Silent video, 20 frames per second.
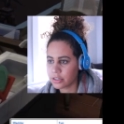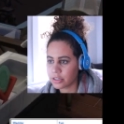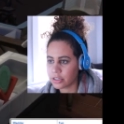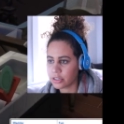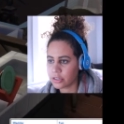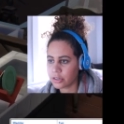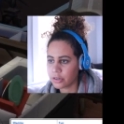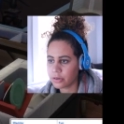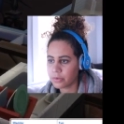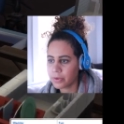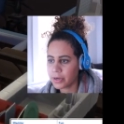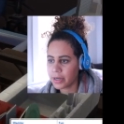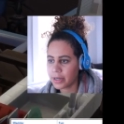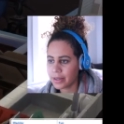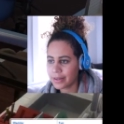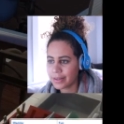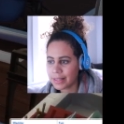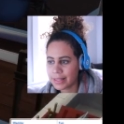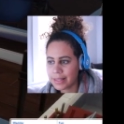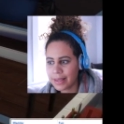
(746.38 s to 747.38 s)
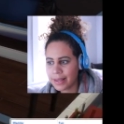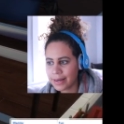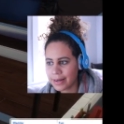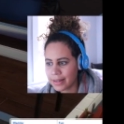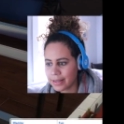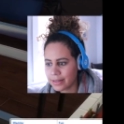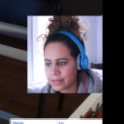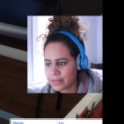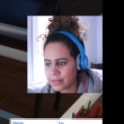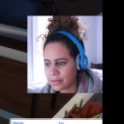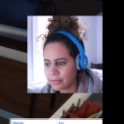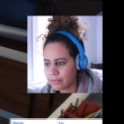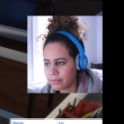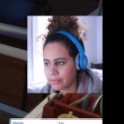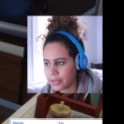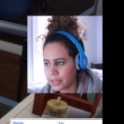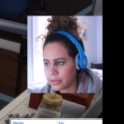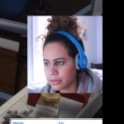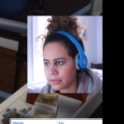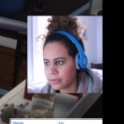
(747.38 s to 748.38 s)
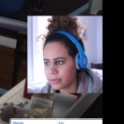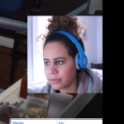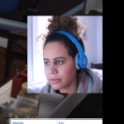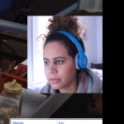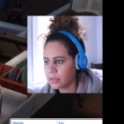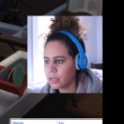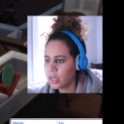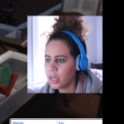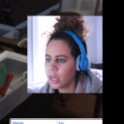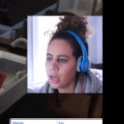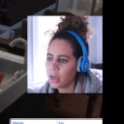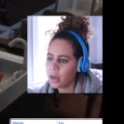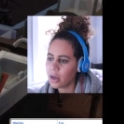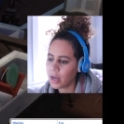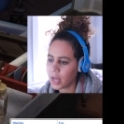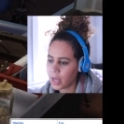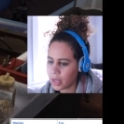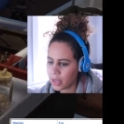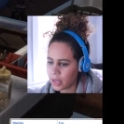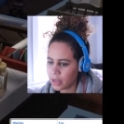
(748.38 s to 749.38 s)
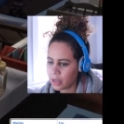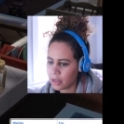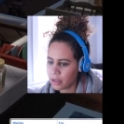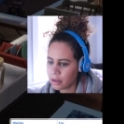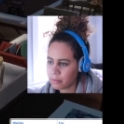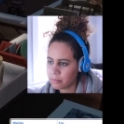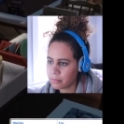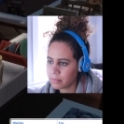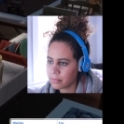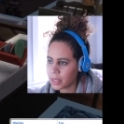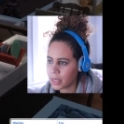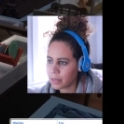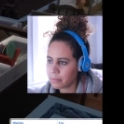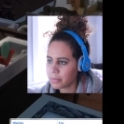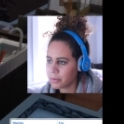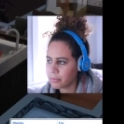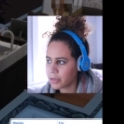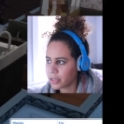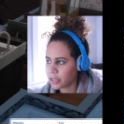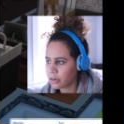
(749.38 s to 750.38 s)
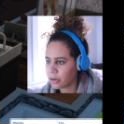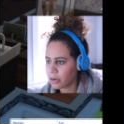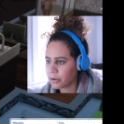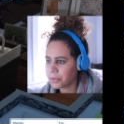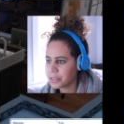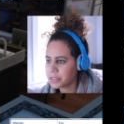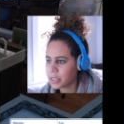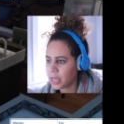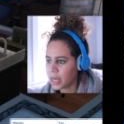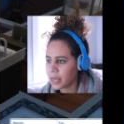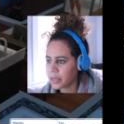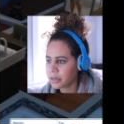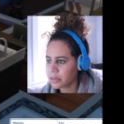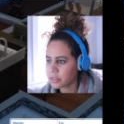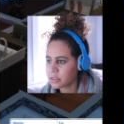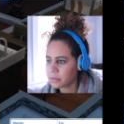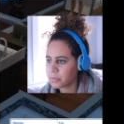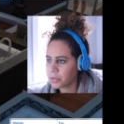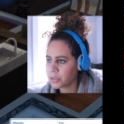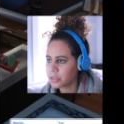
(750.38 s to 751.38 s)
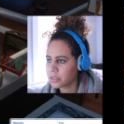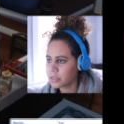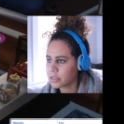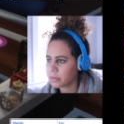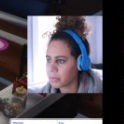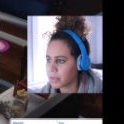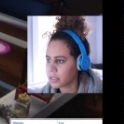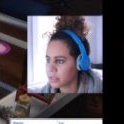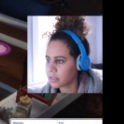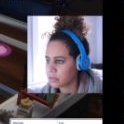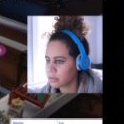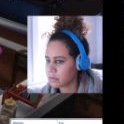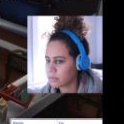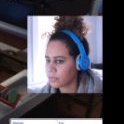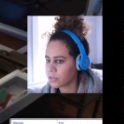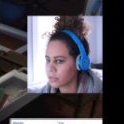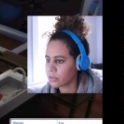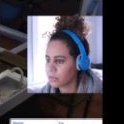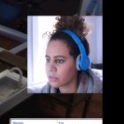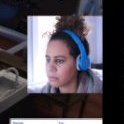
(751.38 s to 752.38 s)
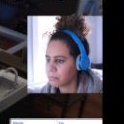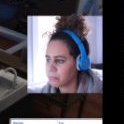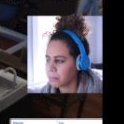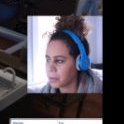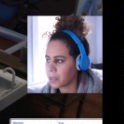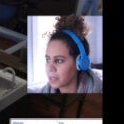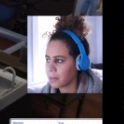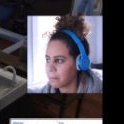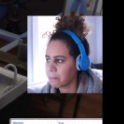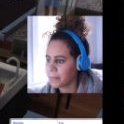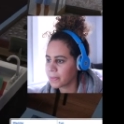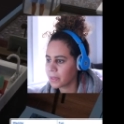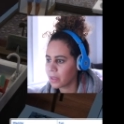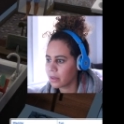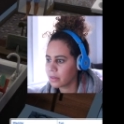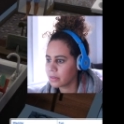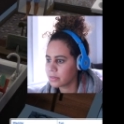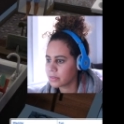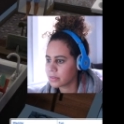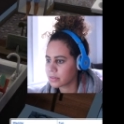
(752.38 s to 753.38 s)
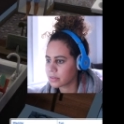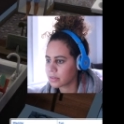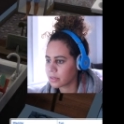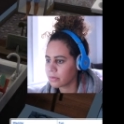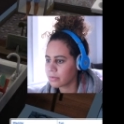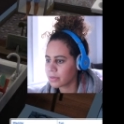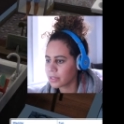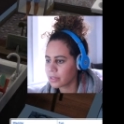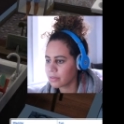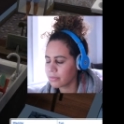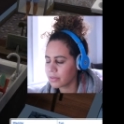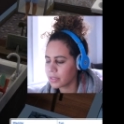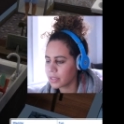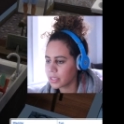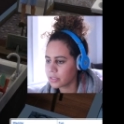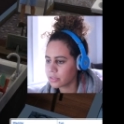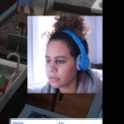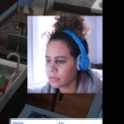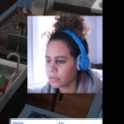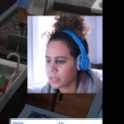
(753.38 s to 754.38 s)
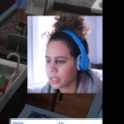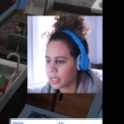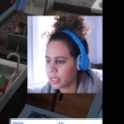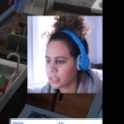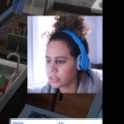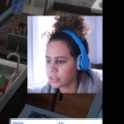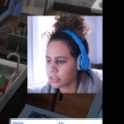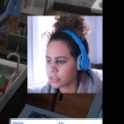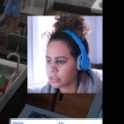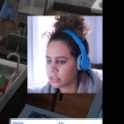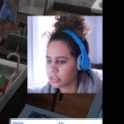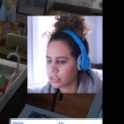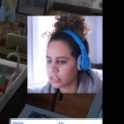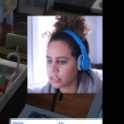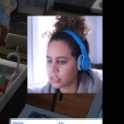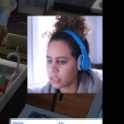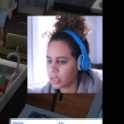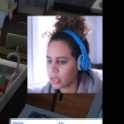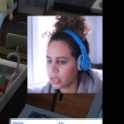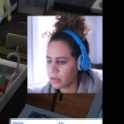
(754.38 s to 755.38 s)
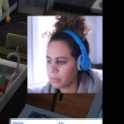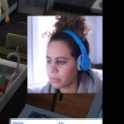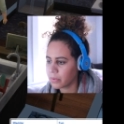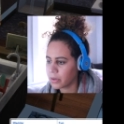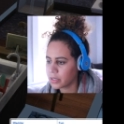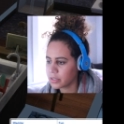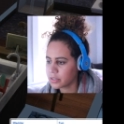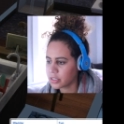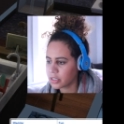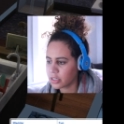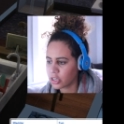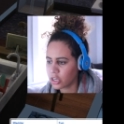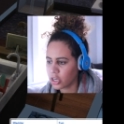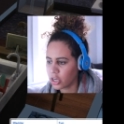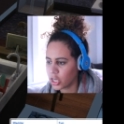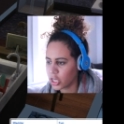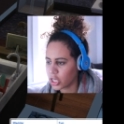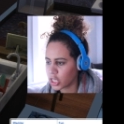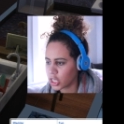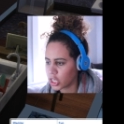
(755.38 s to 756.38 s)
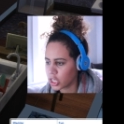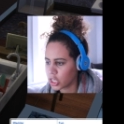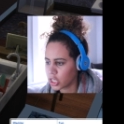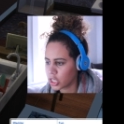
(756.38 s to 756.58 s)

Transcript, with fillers: you know what? If I need some food, um, I mean, we could always hire someone to make us food, but don't really feel like doing that. Does she not want to cook?